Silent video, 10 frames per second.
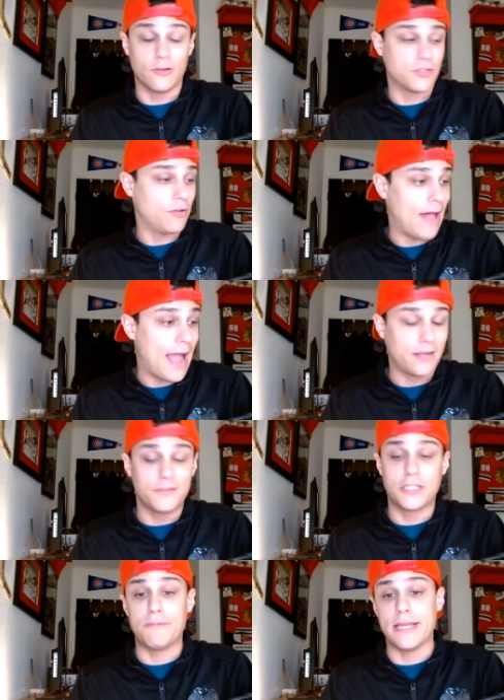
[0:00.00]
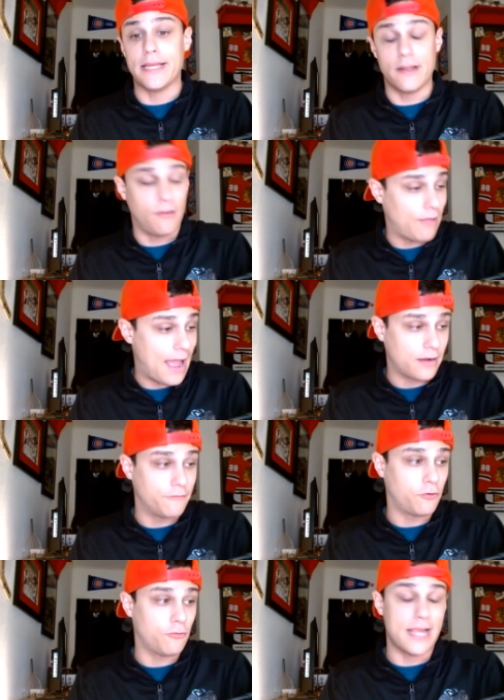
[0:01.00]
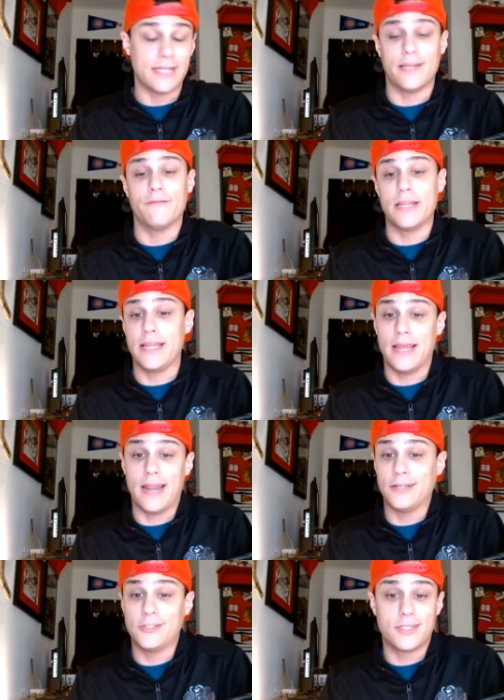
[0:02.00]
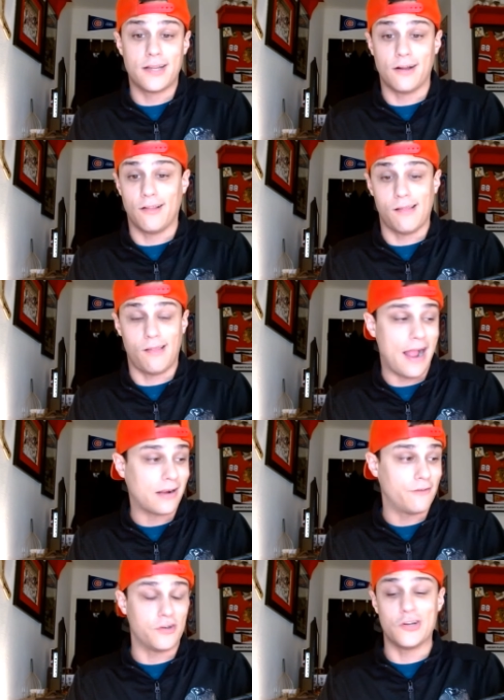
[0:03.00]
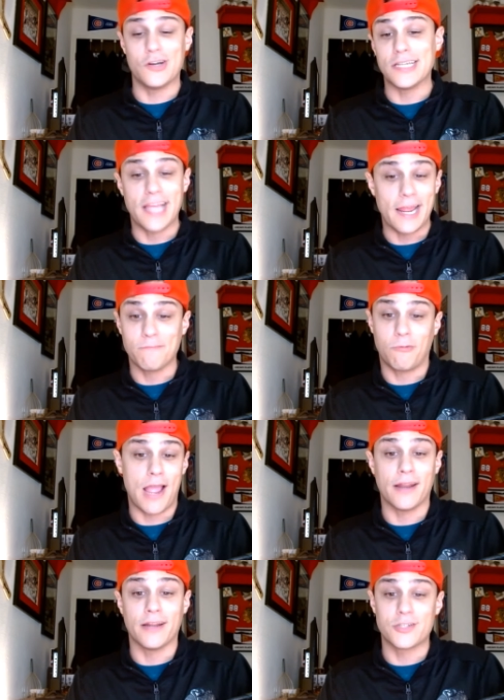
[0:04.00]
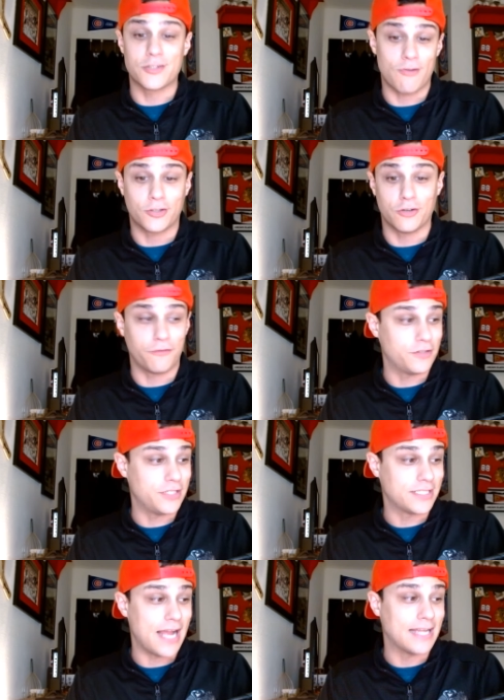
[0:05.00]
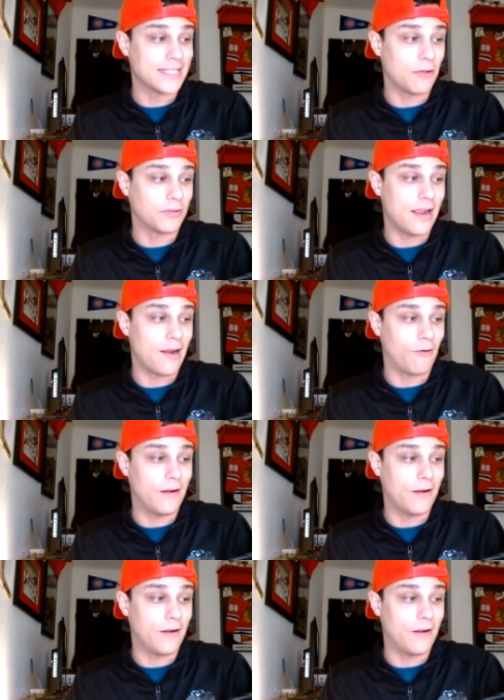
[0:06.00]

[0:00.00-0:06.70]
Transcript: There's a lack of speed, a lack of creativity, and I just think a lack of a good game plan and a structure for these guys out there.